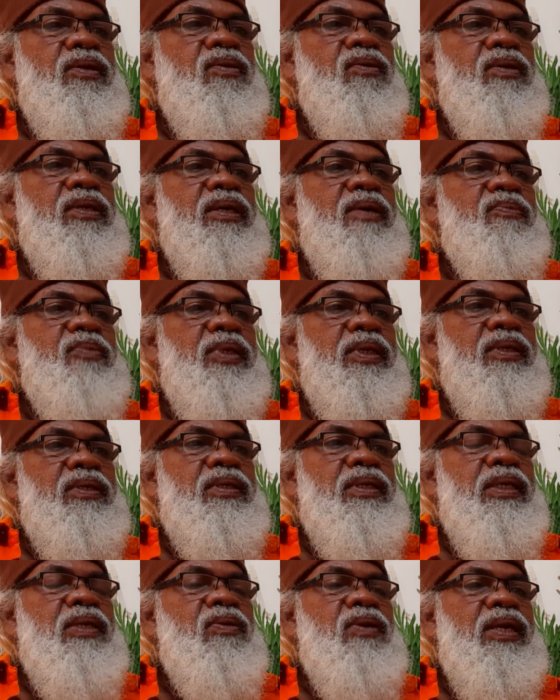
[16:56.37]
kept in the
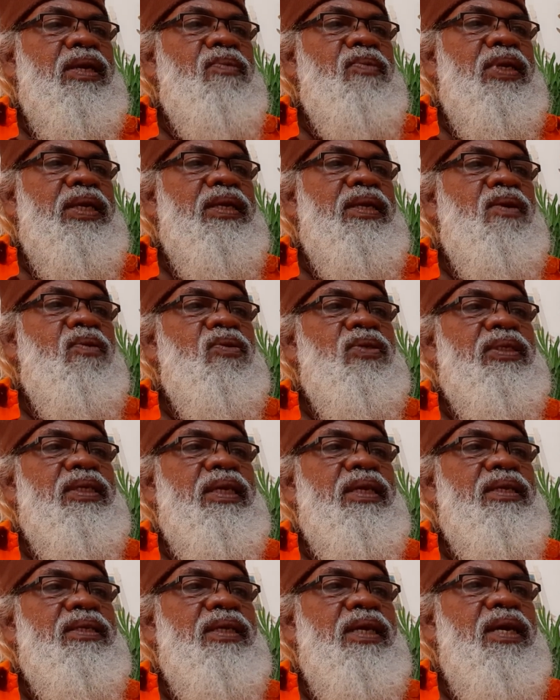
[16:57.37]
Thiruvannamalai
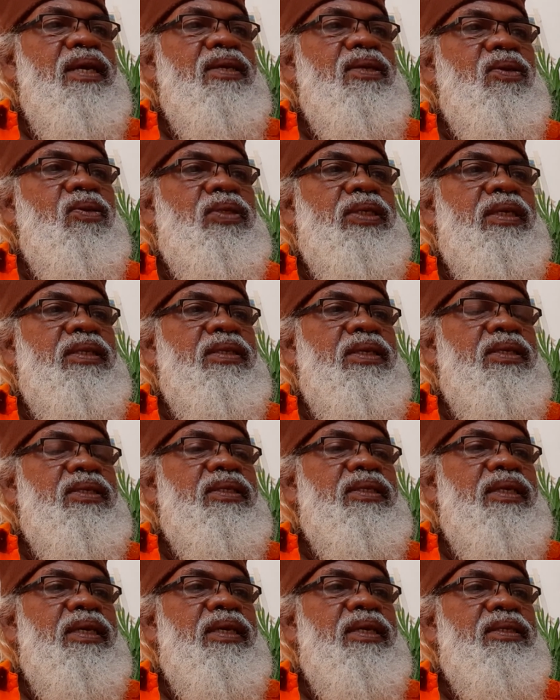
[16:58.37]
downstairs. Using this
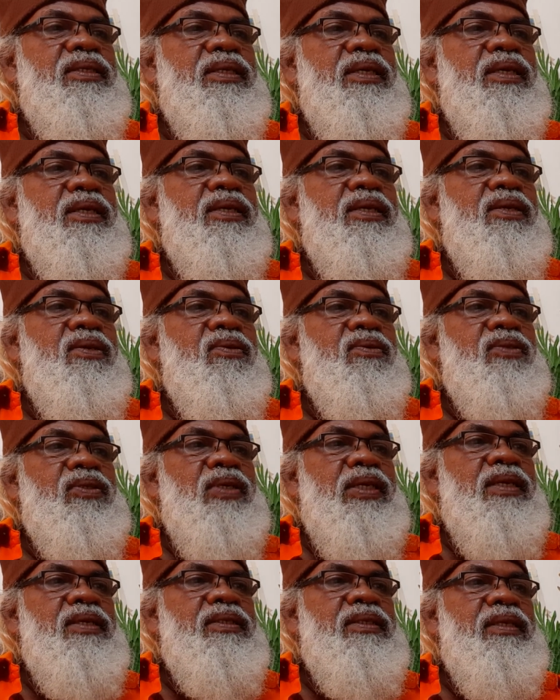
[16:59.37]
stick, you
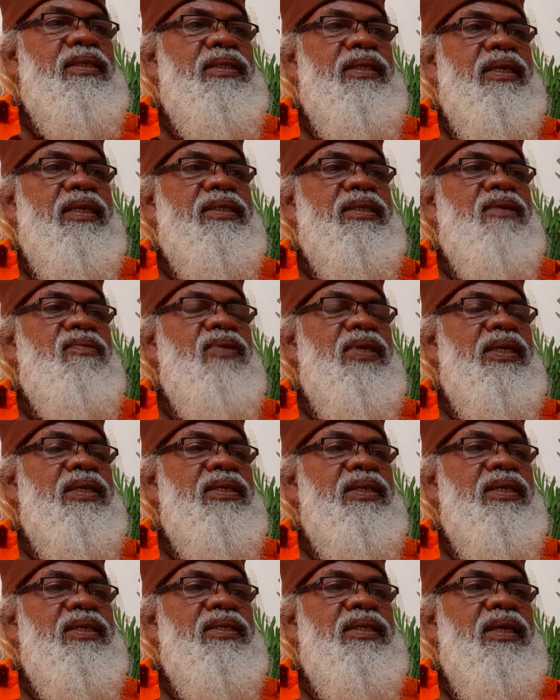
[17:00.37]
chase away
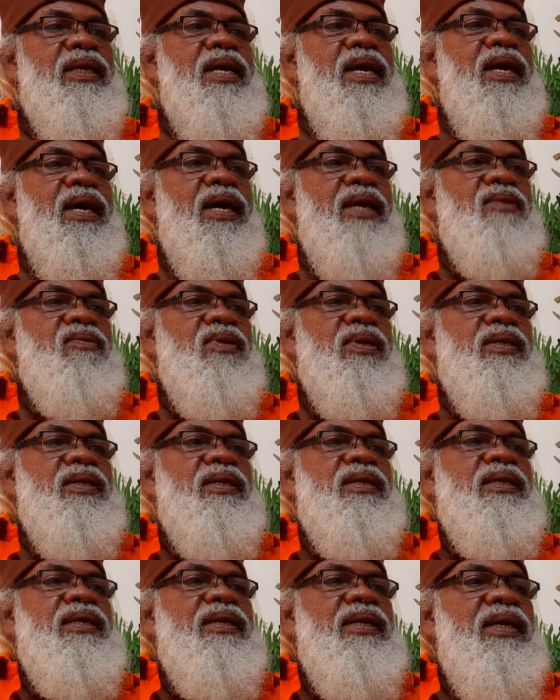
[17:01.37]
these
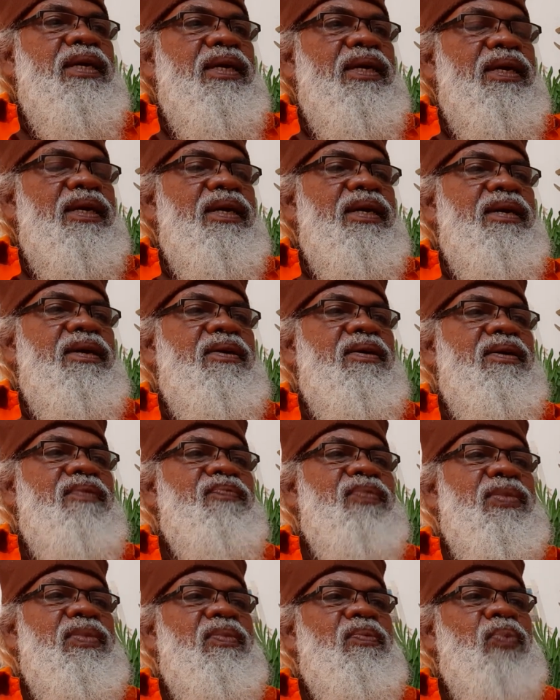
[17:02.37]
unwanted
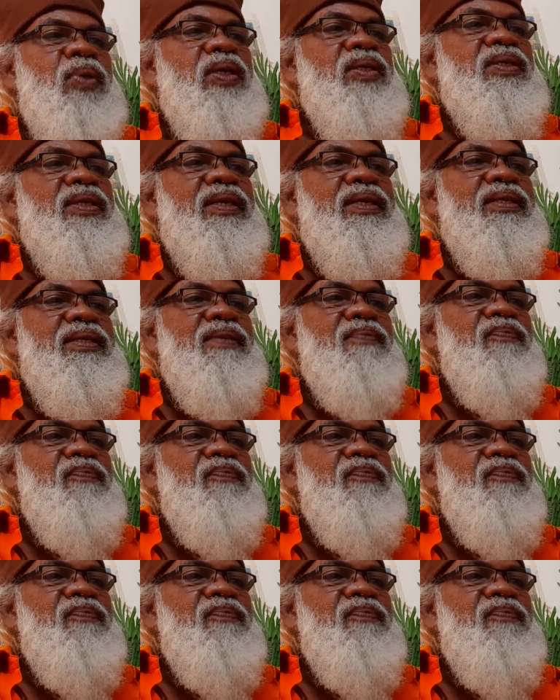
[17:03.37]
persons,